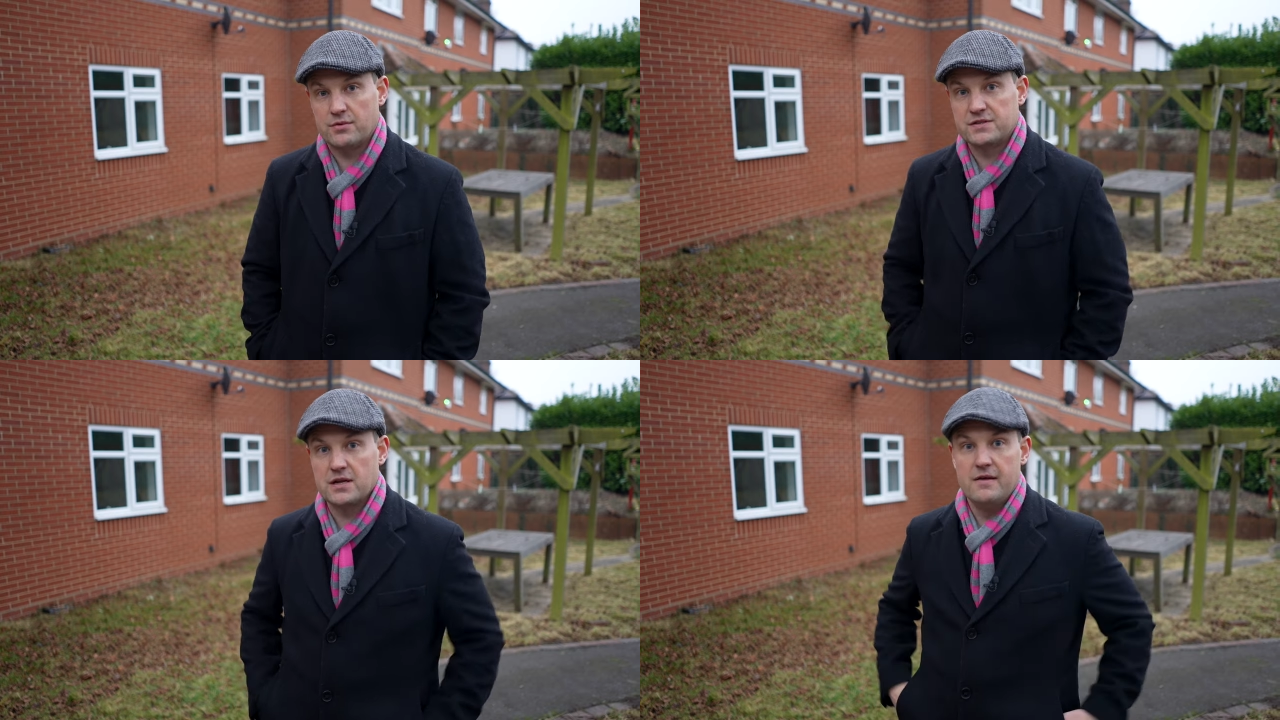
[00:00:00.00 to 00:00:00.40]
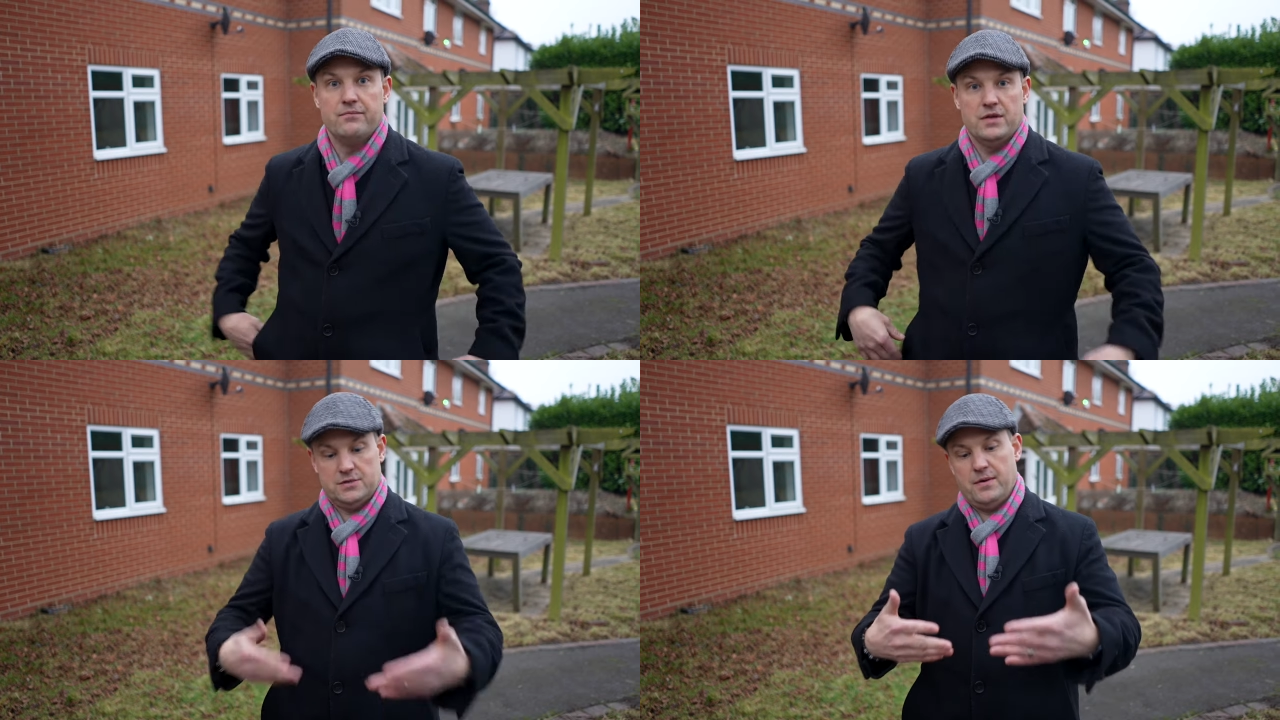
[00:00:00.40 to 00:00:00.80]
We've
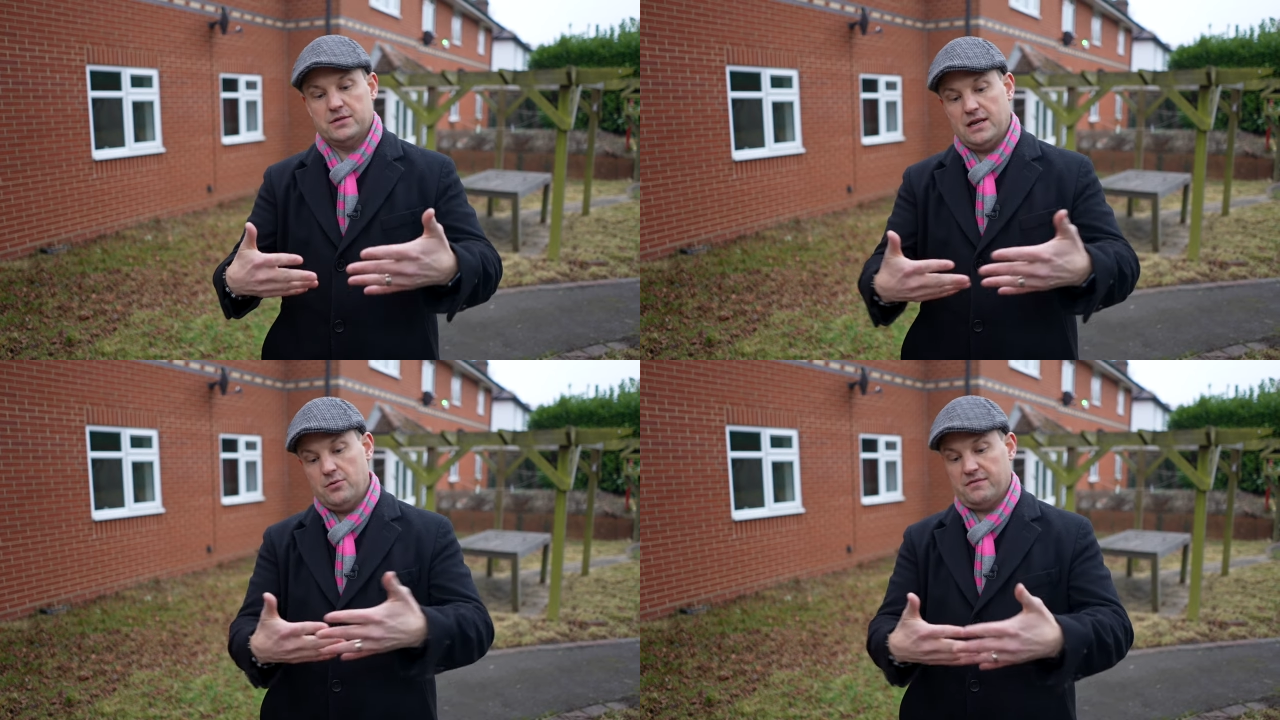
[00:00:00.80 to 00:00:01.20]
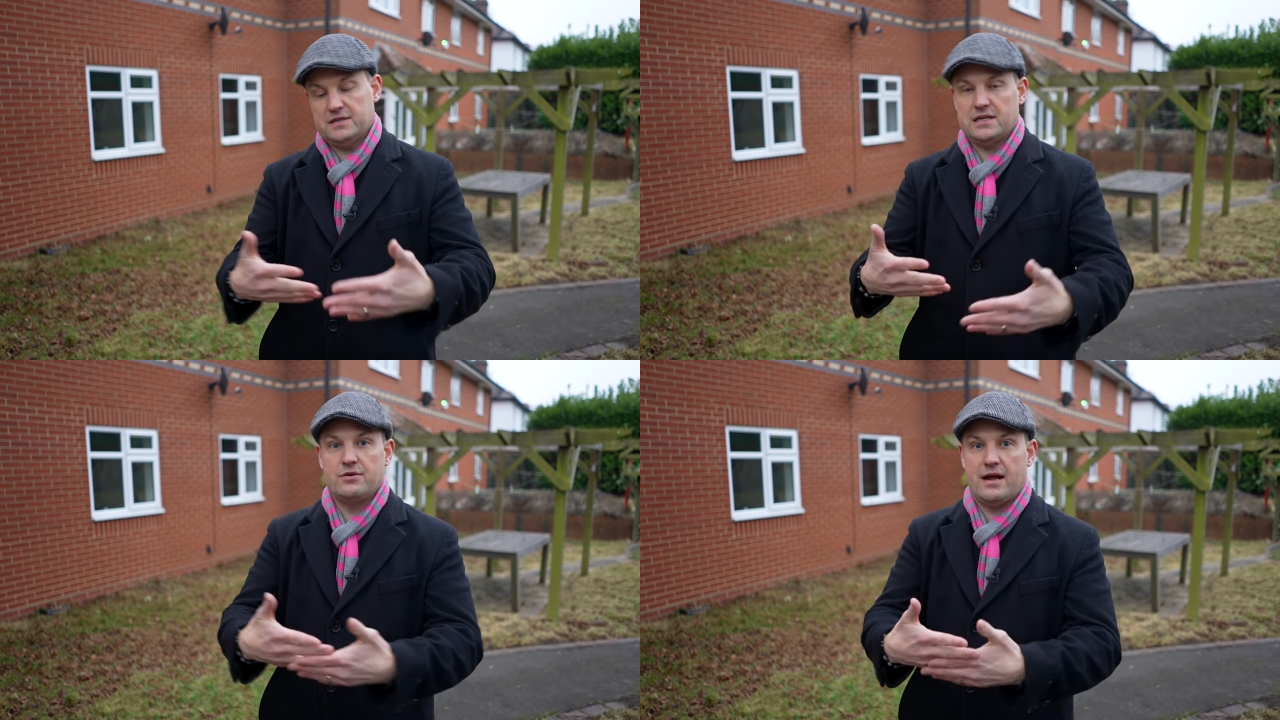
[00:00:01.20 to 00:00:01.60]
experienced a little bit of a
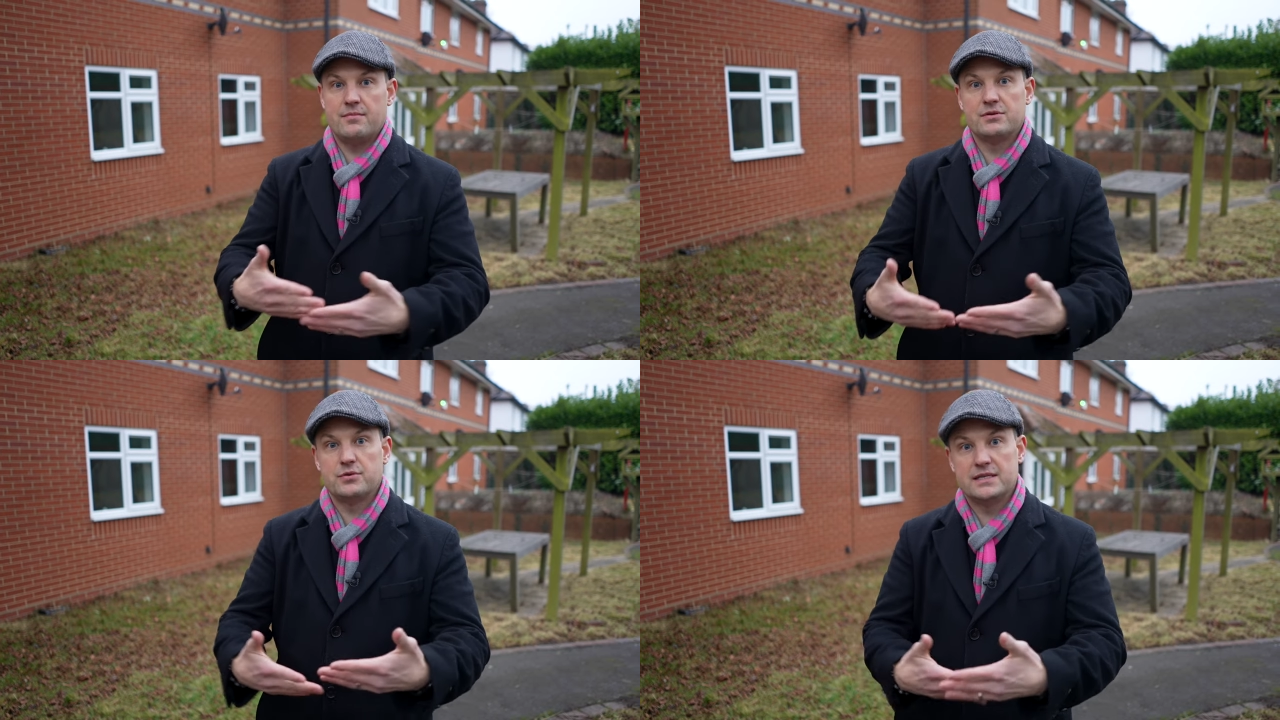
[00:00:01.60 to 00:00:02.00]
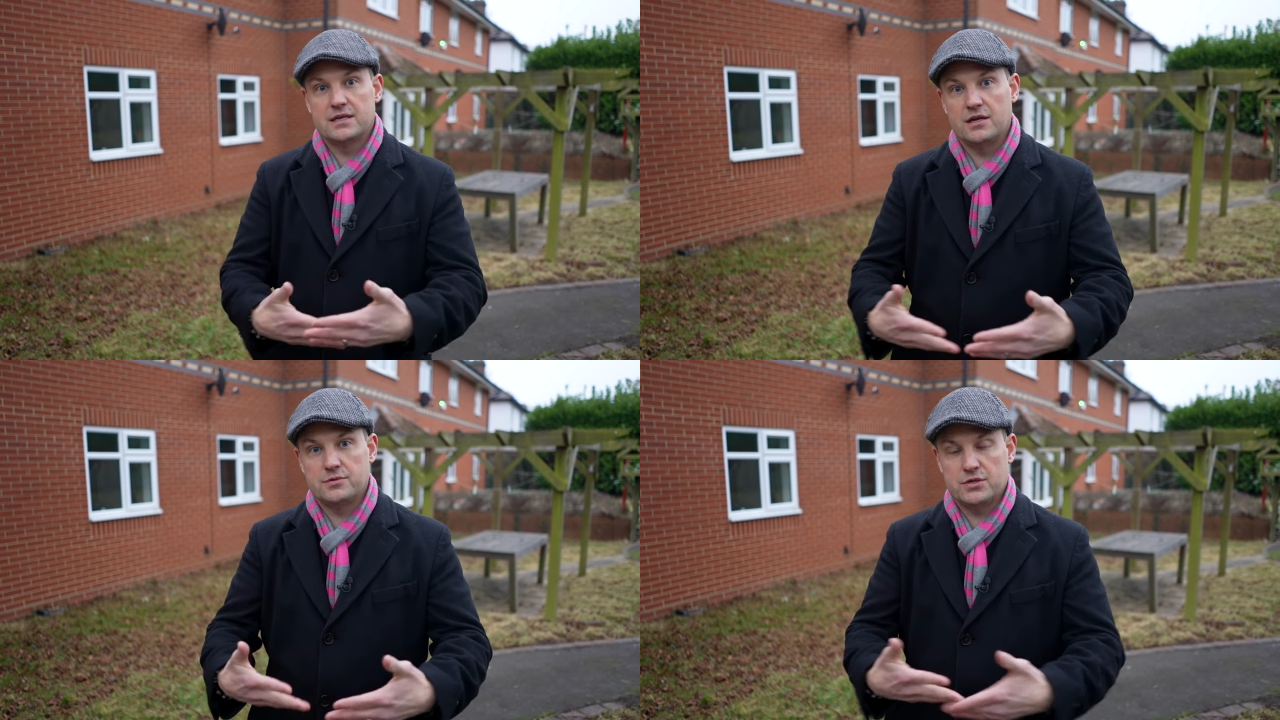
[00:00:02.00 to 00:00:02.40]
slowdown in between
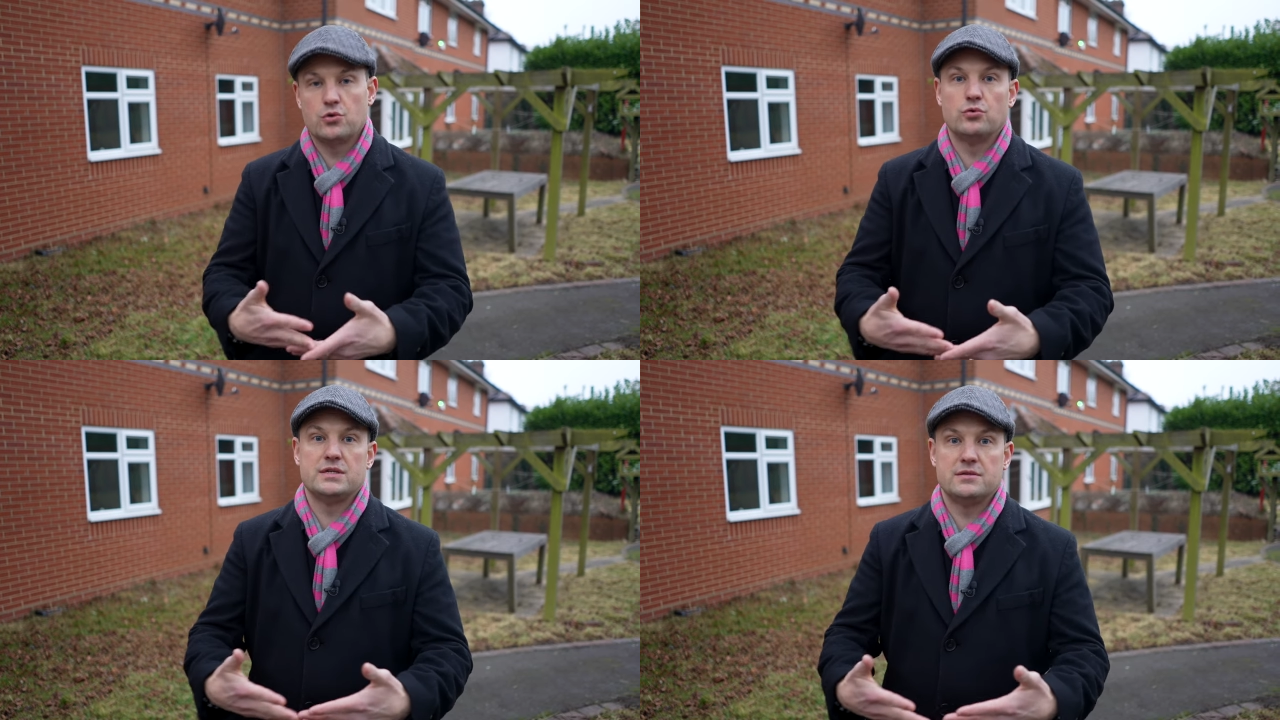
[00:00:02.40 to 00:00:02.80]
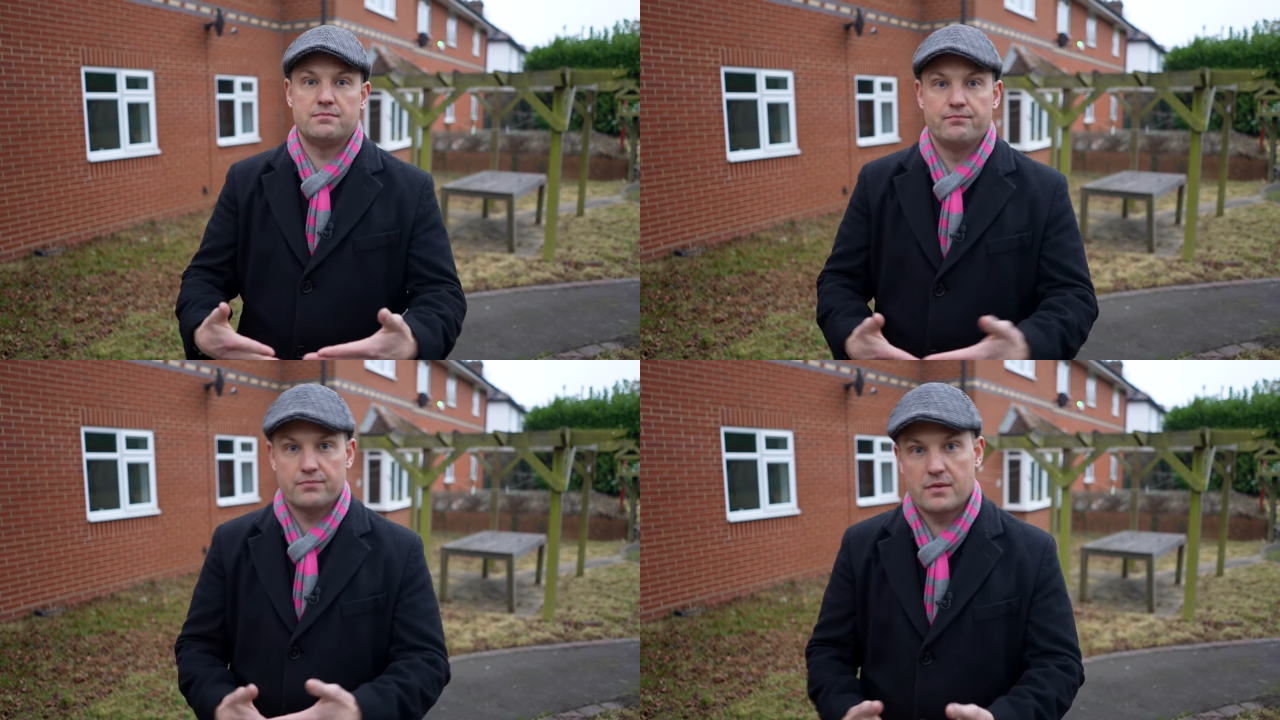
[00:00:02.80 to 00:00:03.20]
sites, which causes
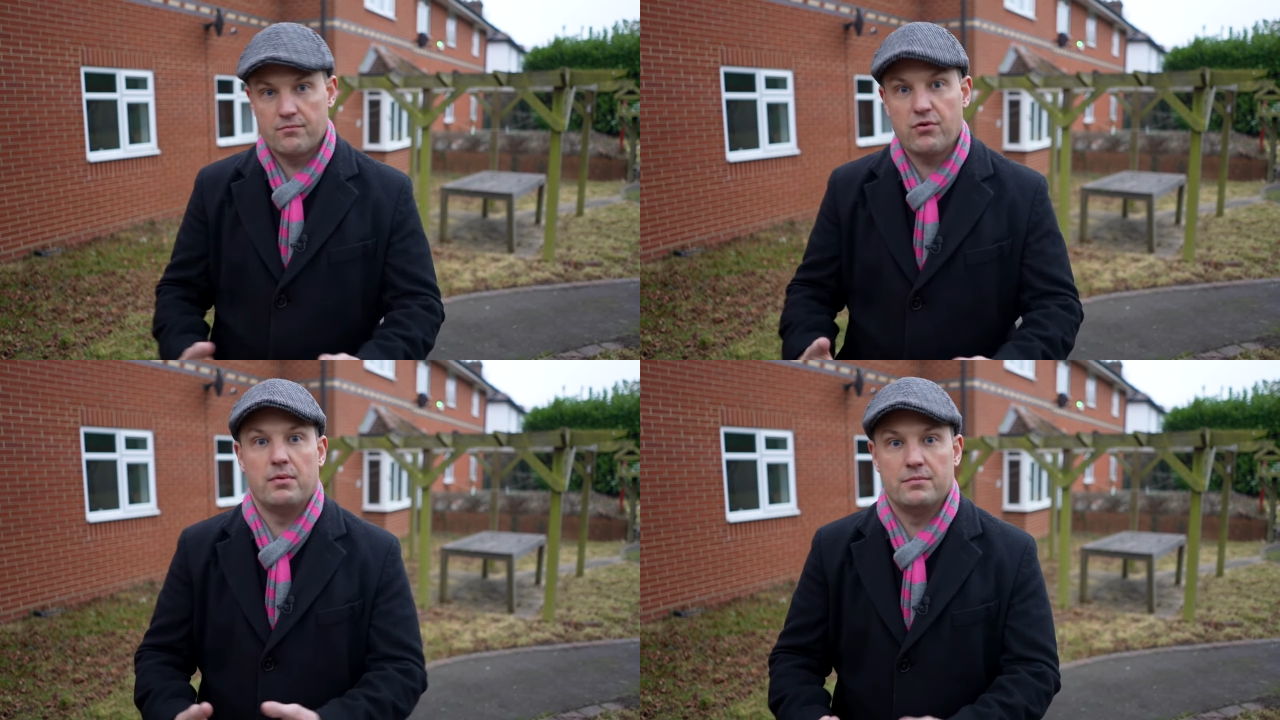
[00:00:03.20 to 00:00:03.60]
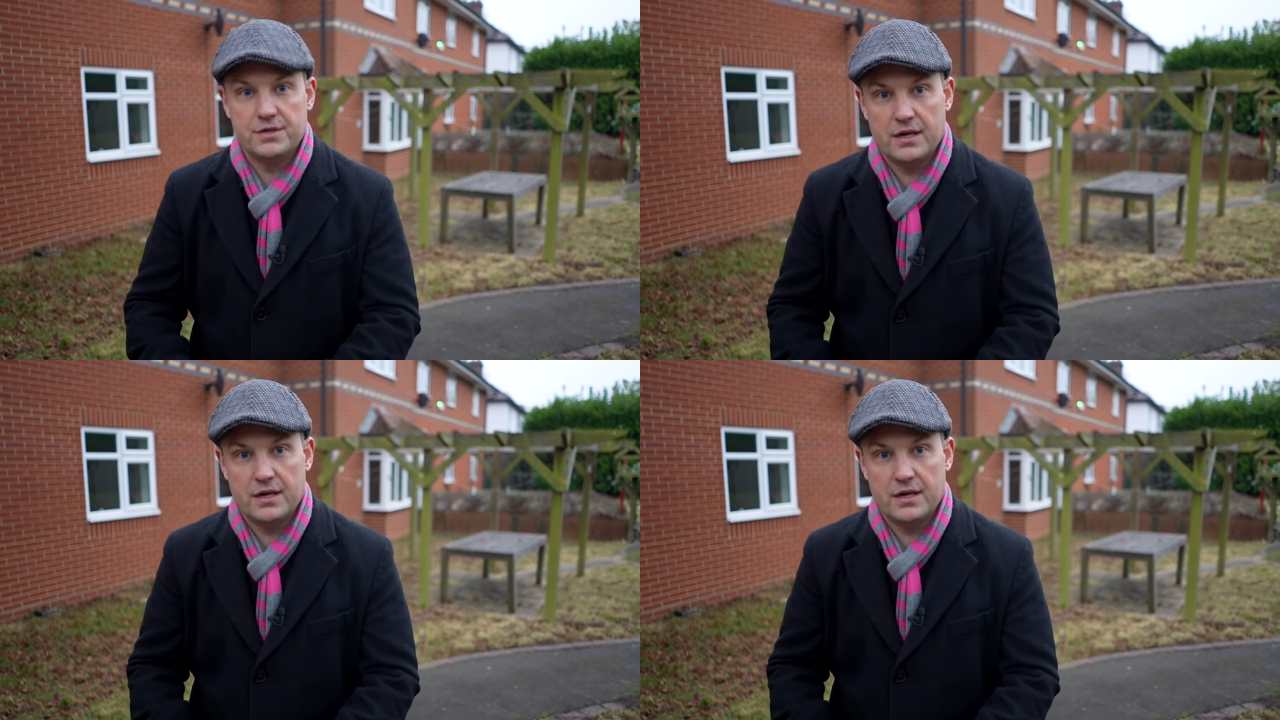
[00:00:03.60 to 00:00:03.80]
problems.